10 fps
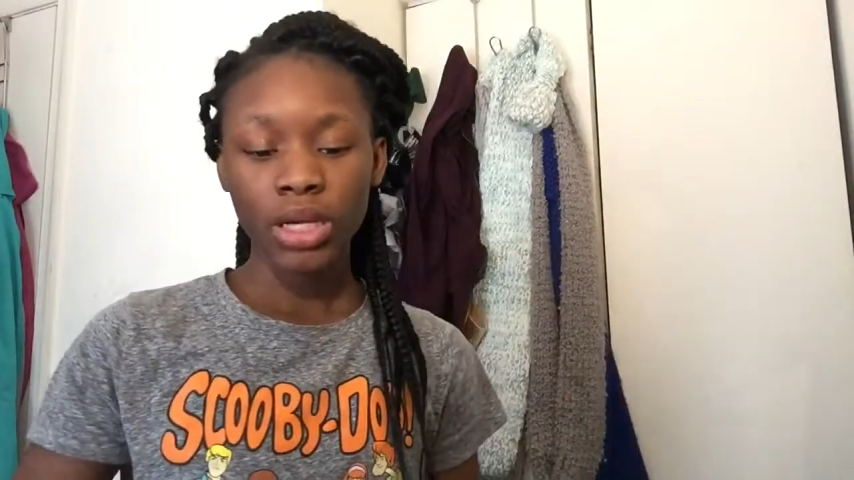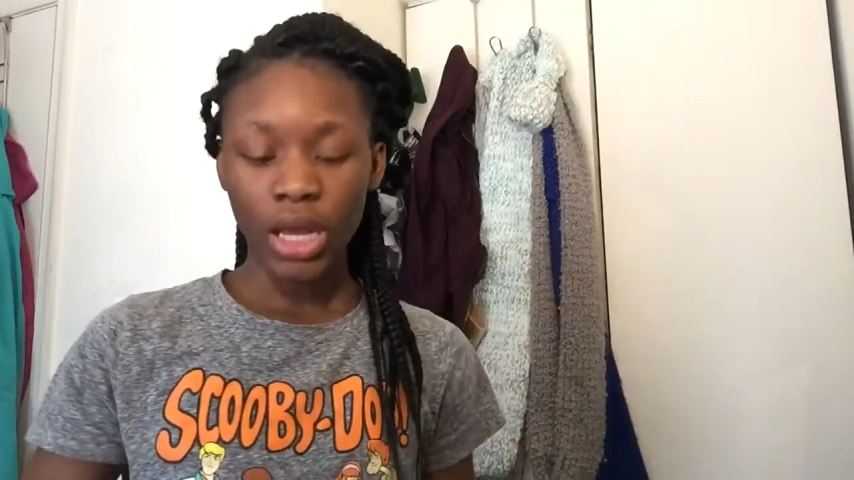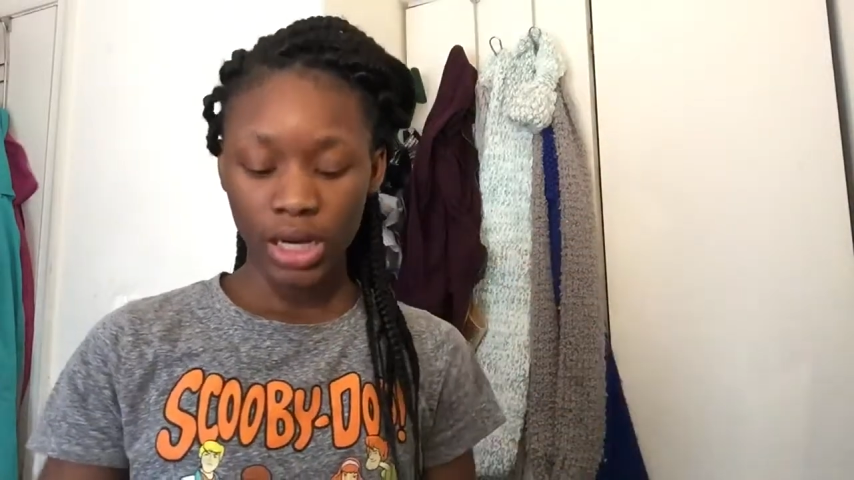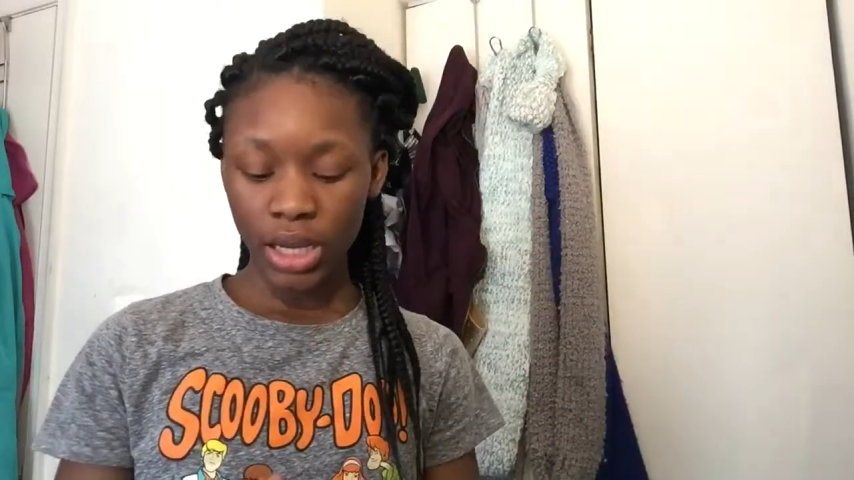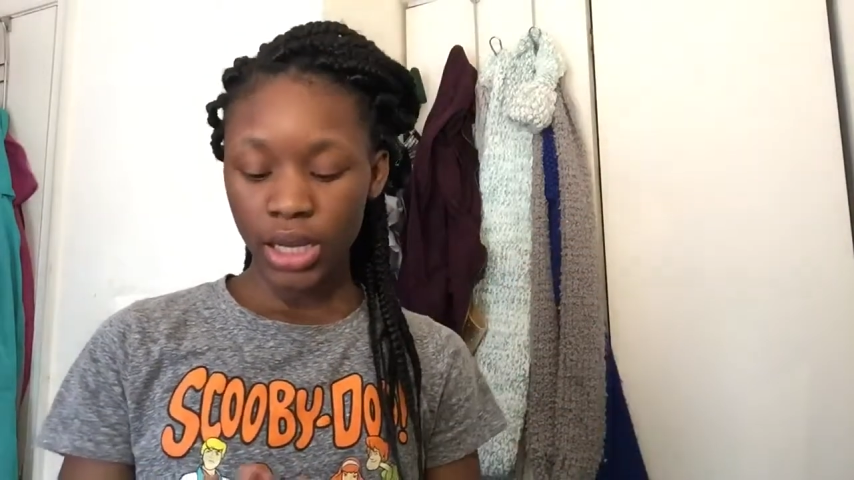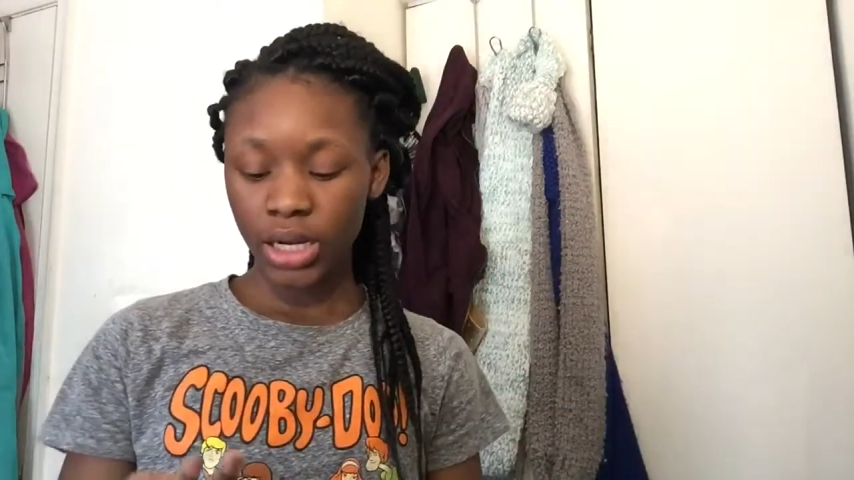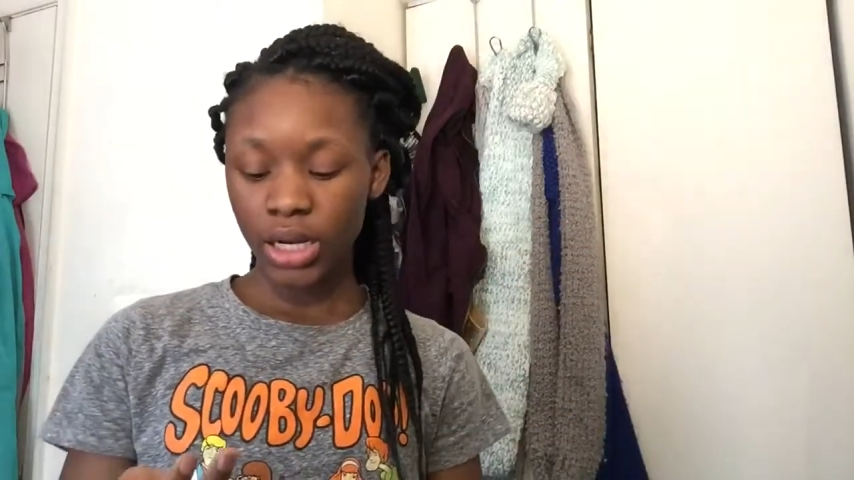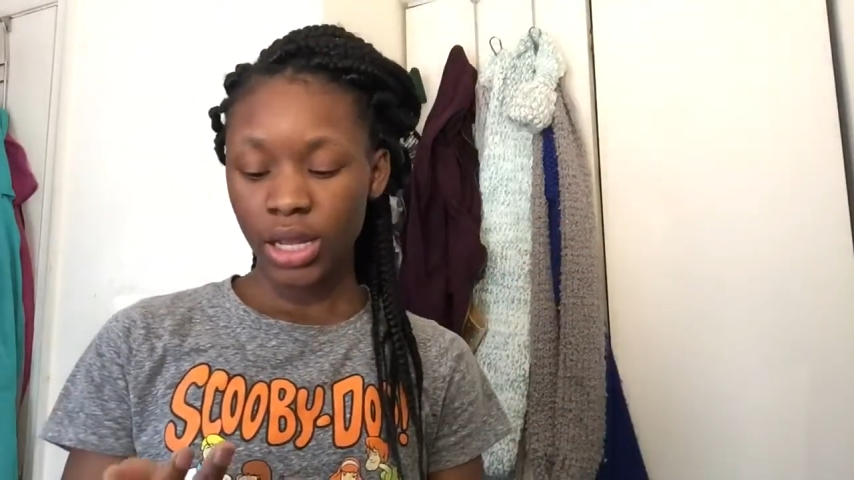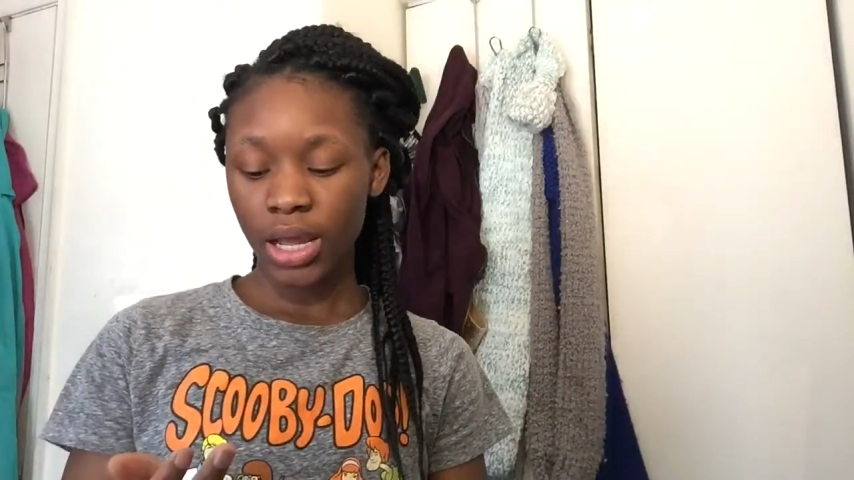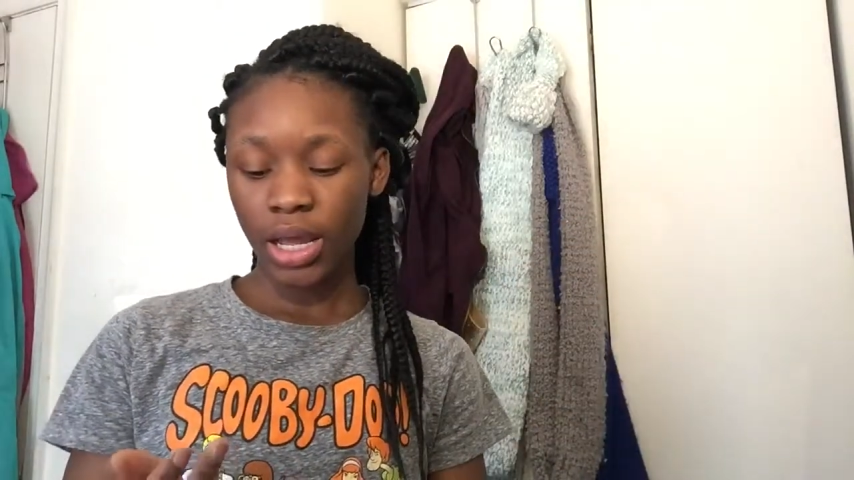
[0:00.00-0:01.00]
And
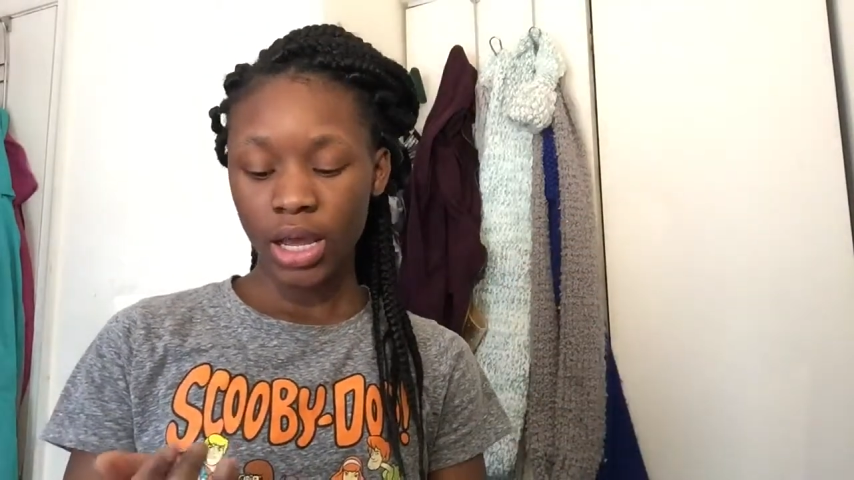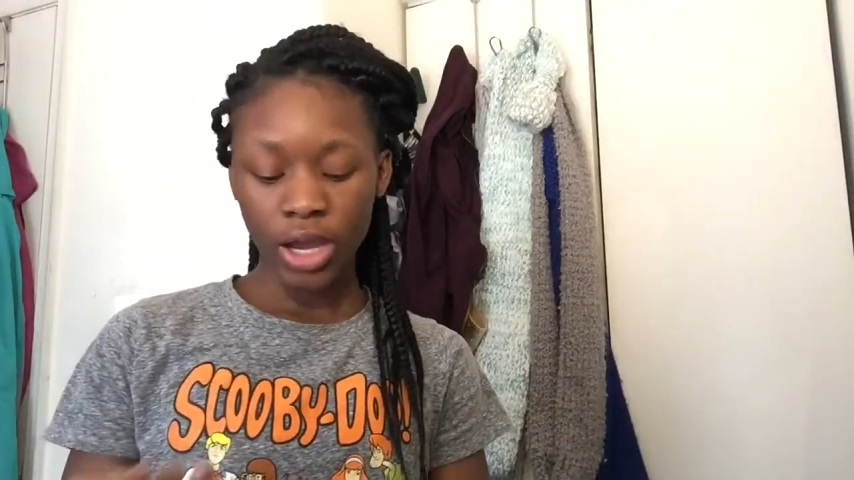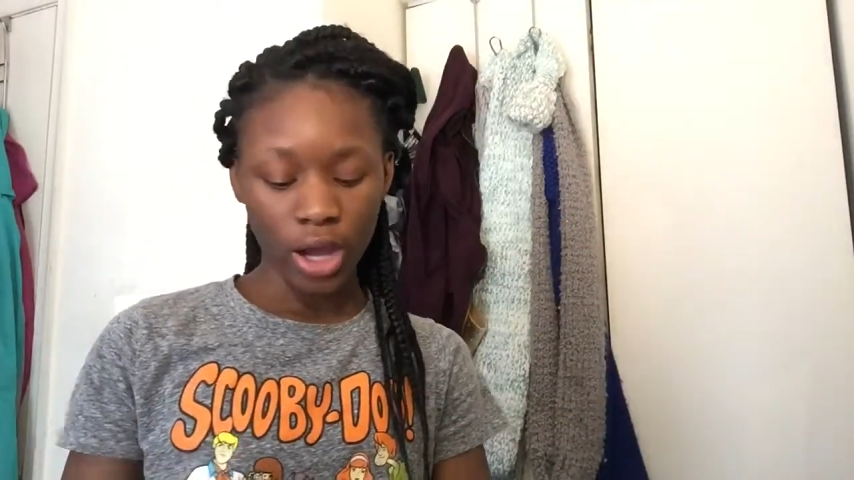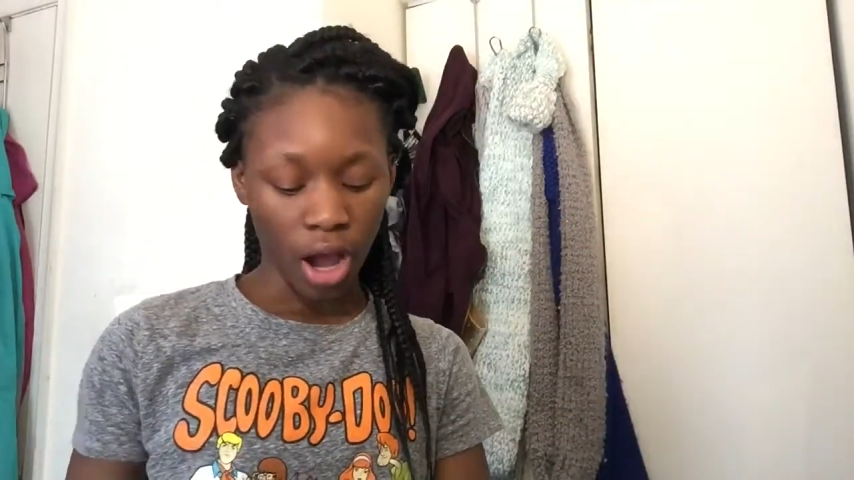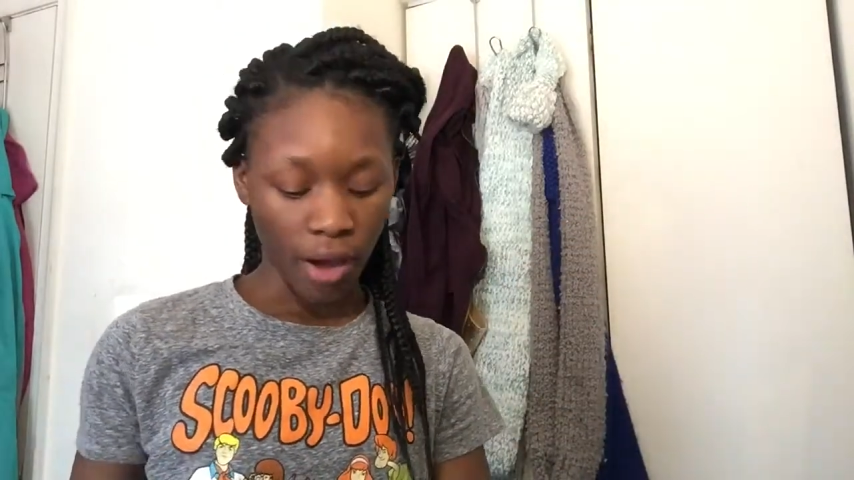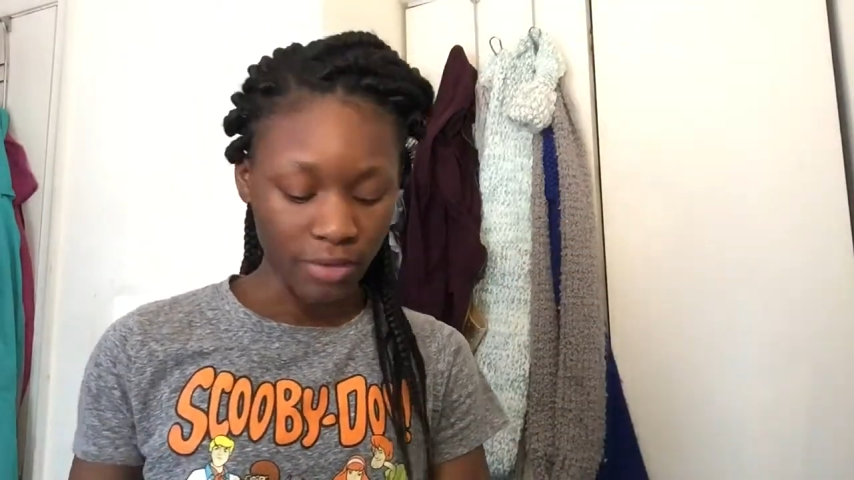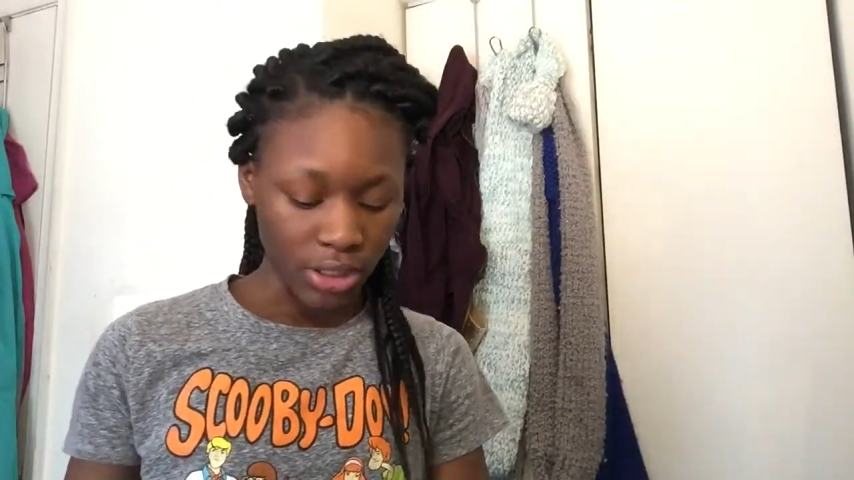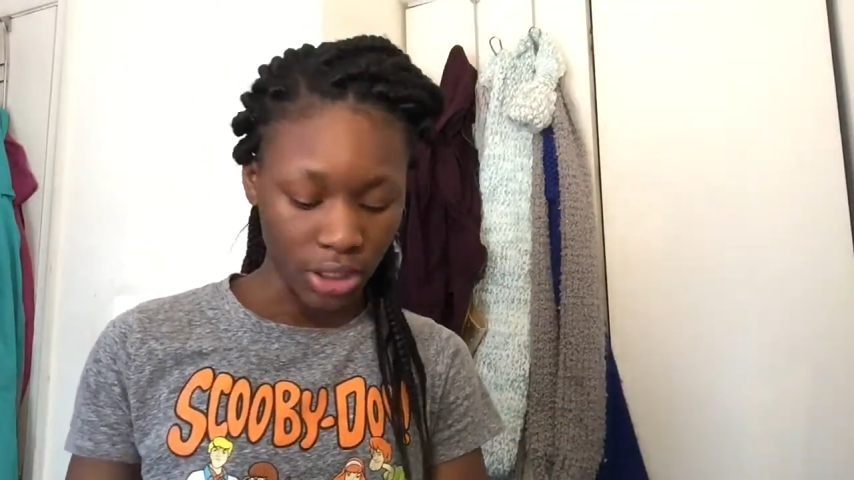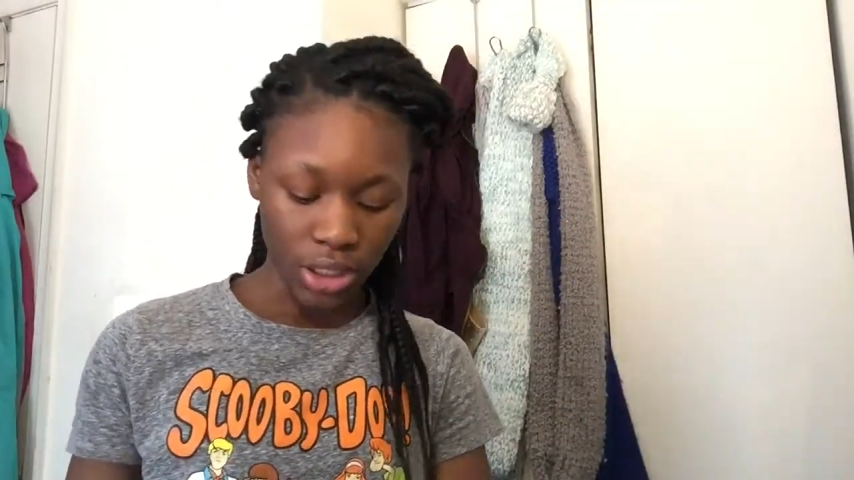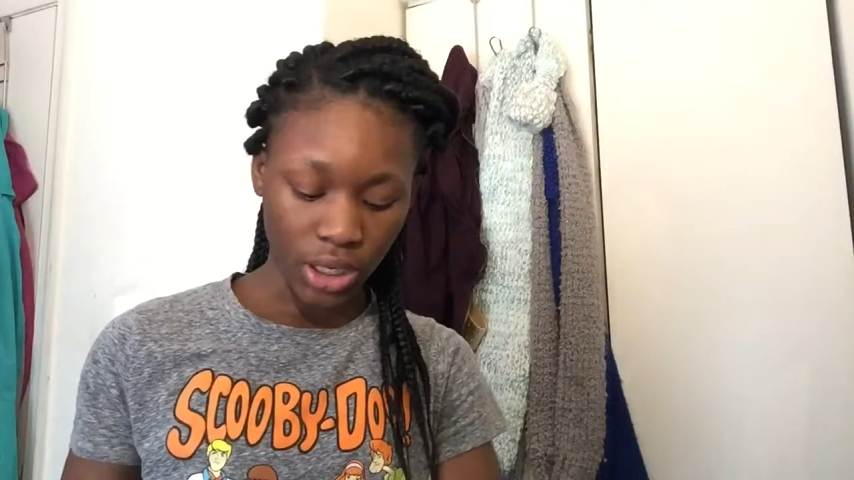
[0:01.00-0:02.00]
then
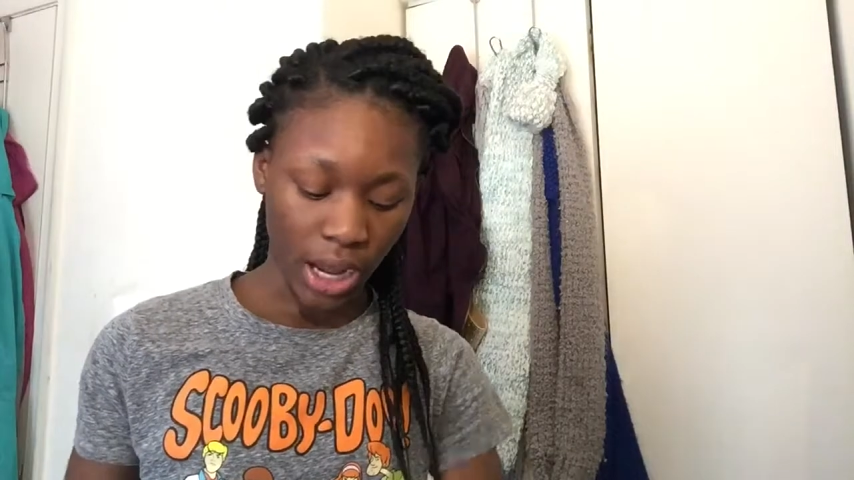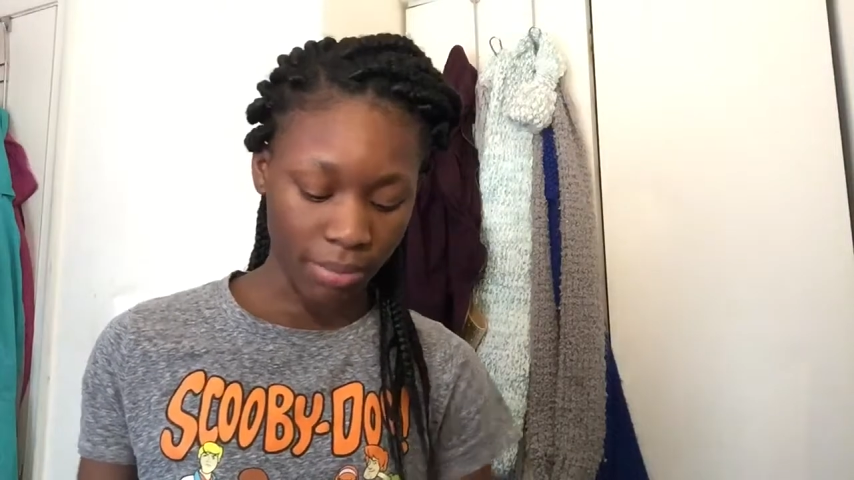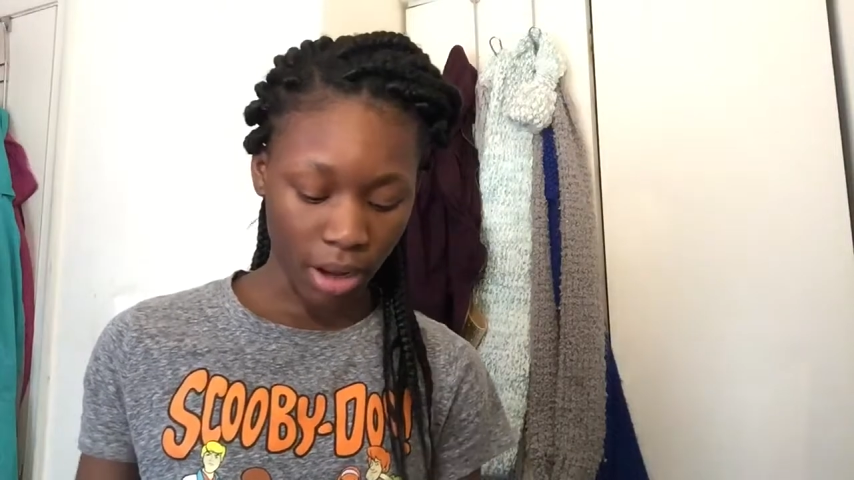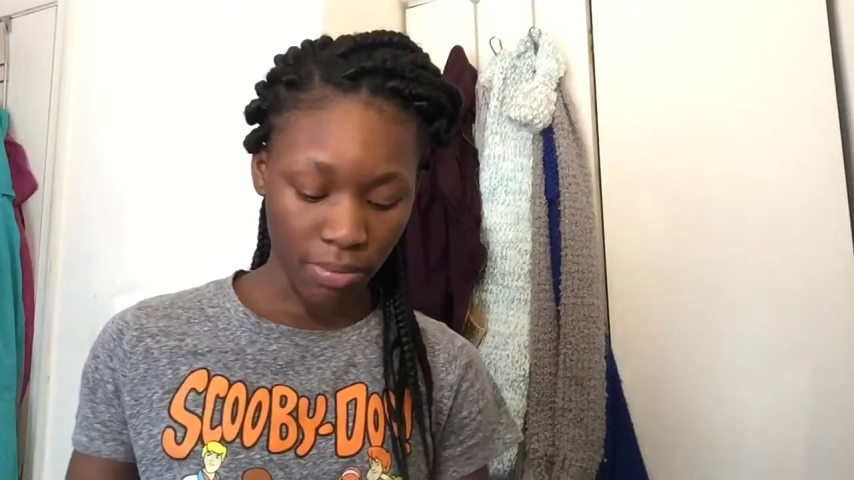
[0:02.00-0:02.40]
obviously you need an eyebrow